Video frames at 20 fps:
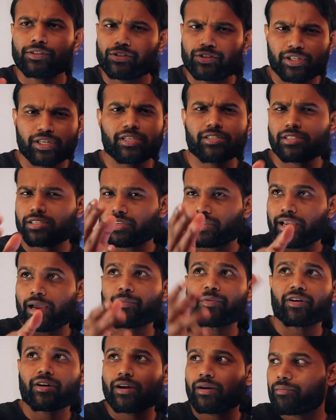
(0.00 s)
just
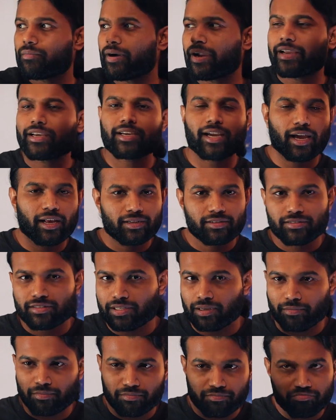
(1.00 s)
camera, mic, and
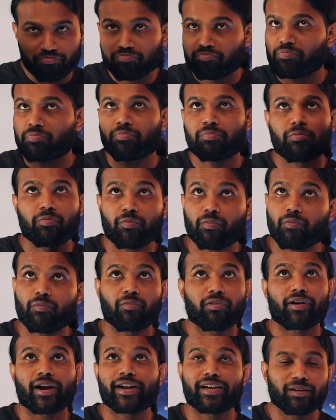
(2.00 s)
some
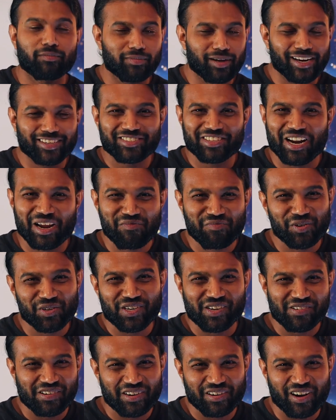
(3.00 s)
random lights that I
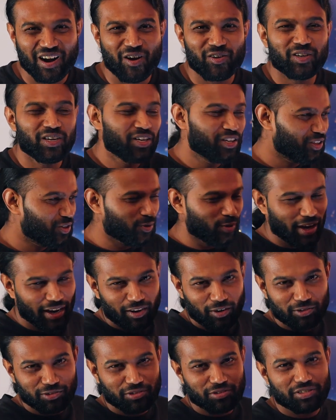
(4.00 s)
put around. You
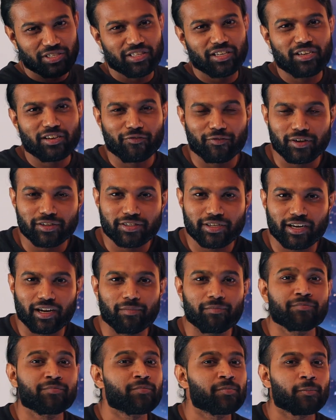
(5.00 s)
can also see the different
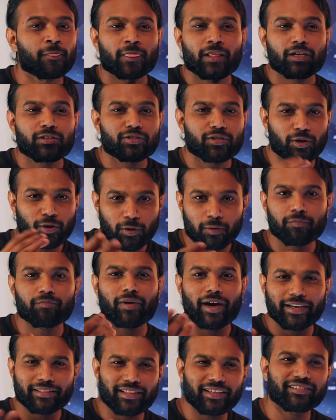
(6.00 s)
setup.
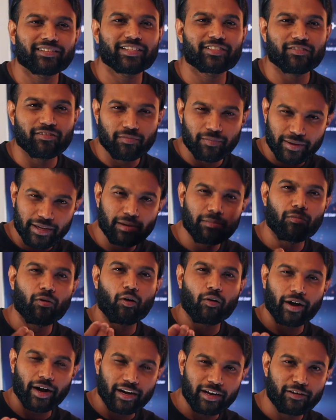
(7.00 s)
So I think this will be a
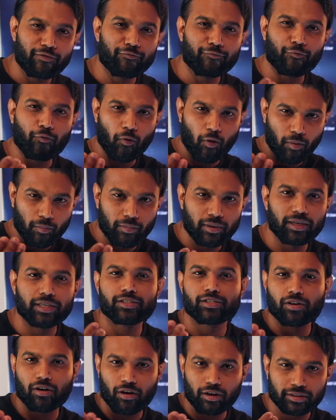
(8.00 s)
more an
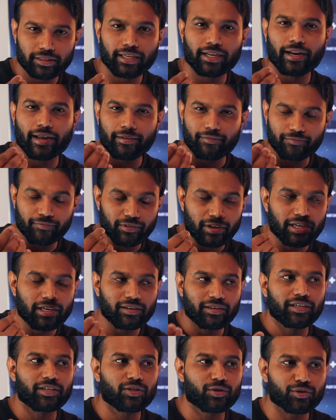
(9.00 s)
informal talk that I
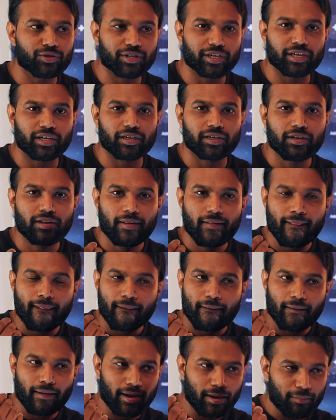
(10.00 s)
really need to share
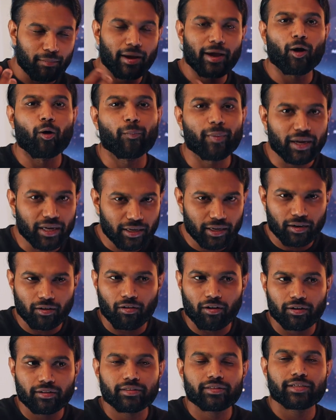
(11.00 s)
my opinion
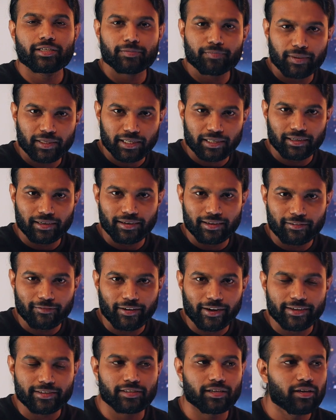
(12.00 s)
on this particular
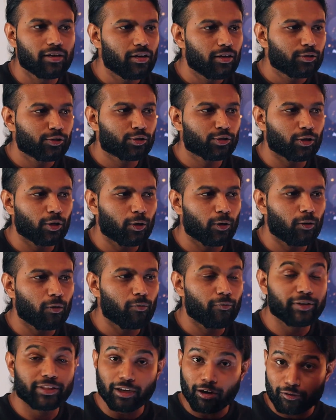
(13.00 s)
device.
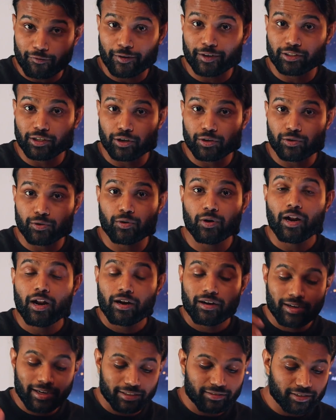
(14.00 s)
So without further ado,
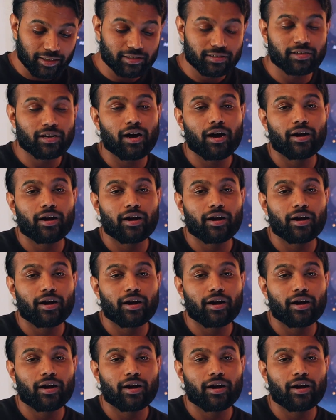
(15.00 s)
let's get